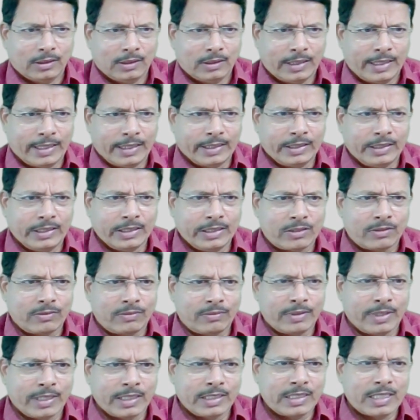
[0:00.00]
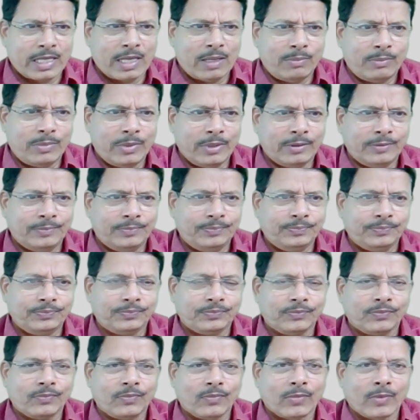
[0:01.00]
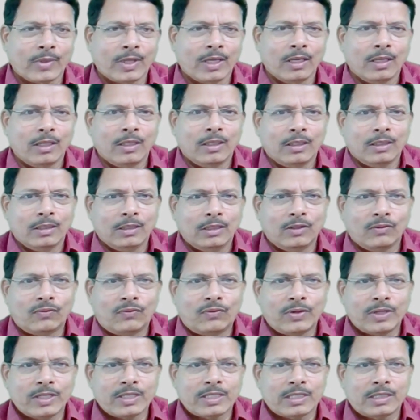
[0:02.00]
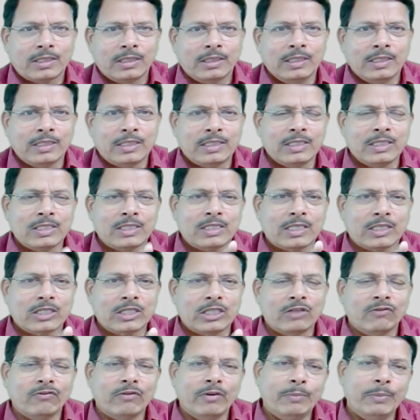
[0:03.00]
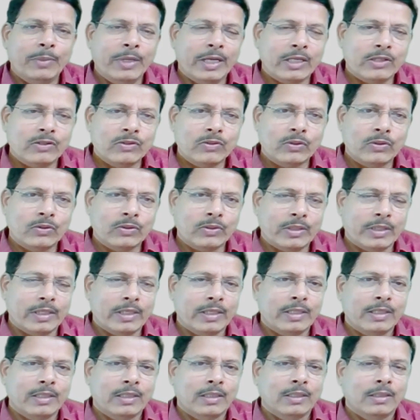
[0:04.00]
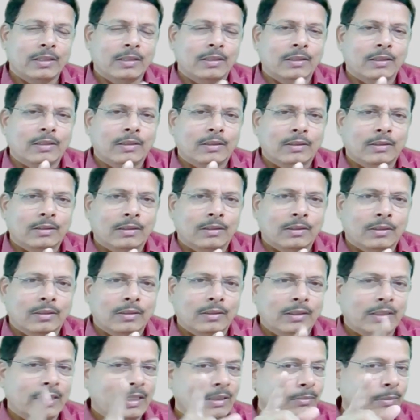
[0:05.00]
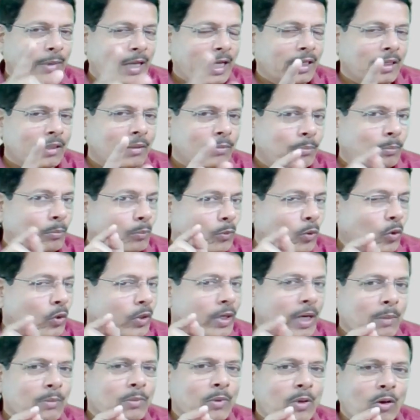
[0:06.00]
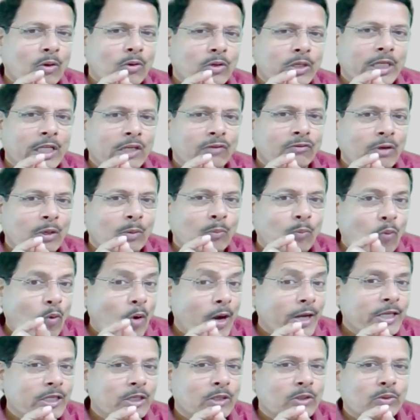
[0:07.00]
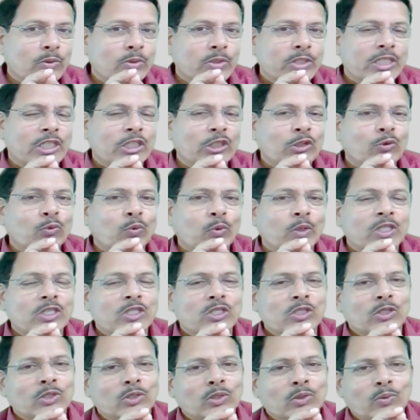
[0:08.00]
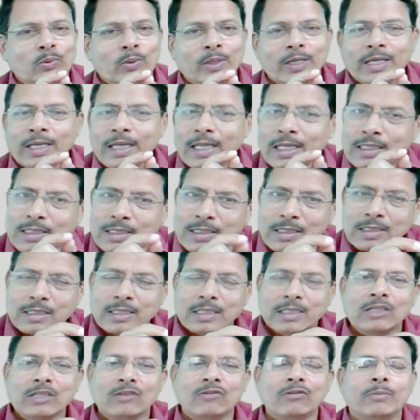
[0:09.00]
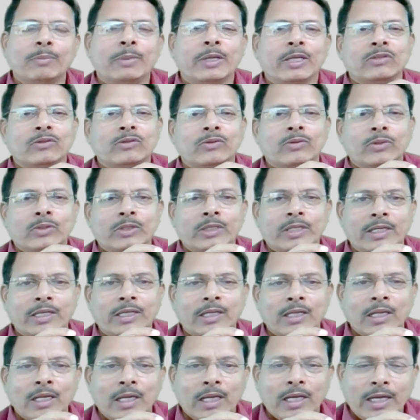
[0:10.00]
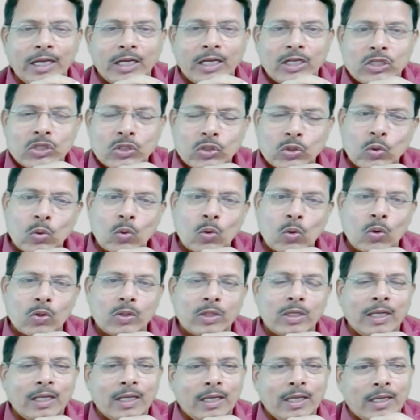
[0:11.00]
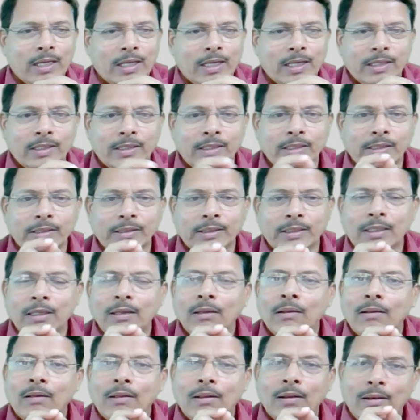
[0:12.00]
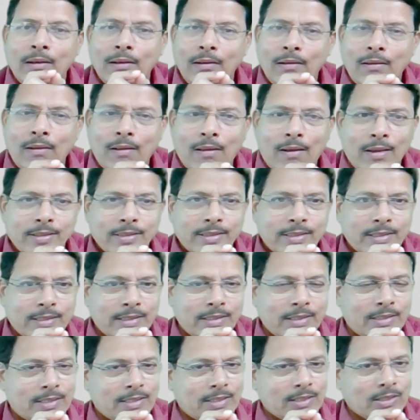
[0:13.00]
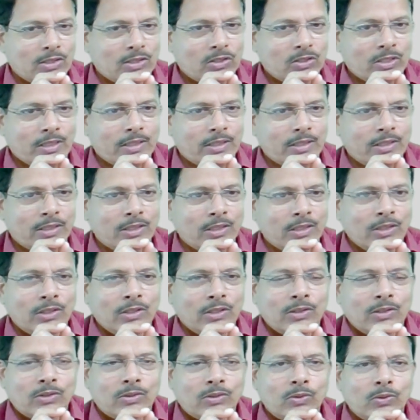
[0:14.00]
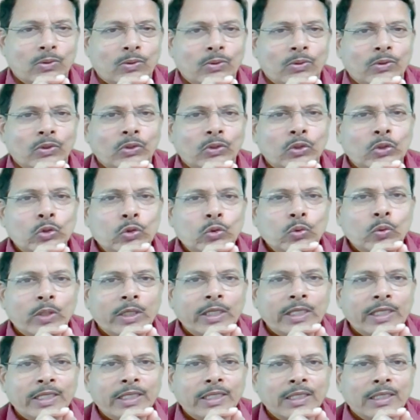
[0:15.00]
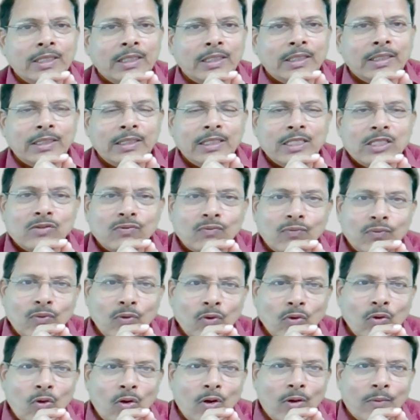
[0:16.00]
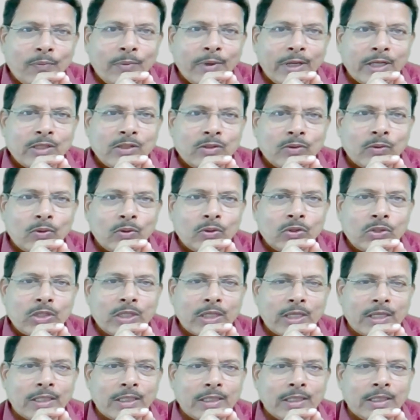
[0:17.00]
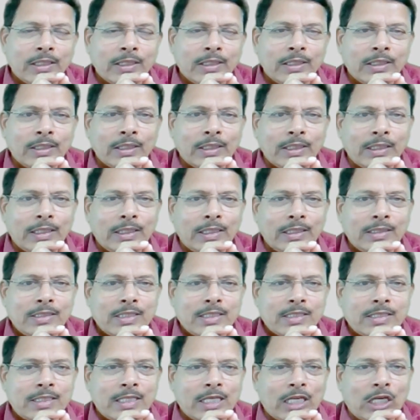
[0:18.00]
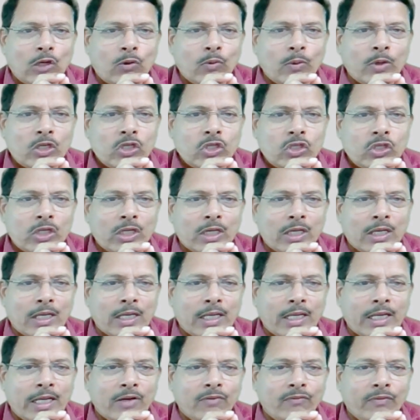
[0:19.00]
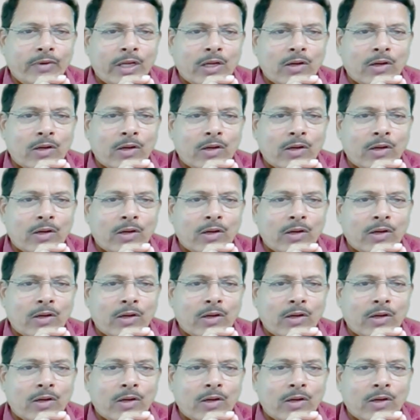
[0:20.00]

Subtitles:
like this. For example, the first this instruction will be executed, then my program counter will point to C101, next instruction will be executed, and so on until the last instruction. So usually this flow of execution is a sequential, and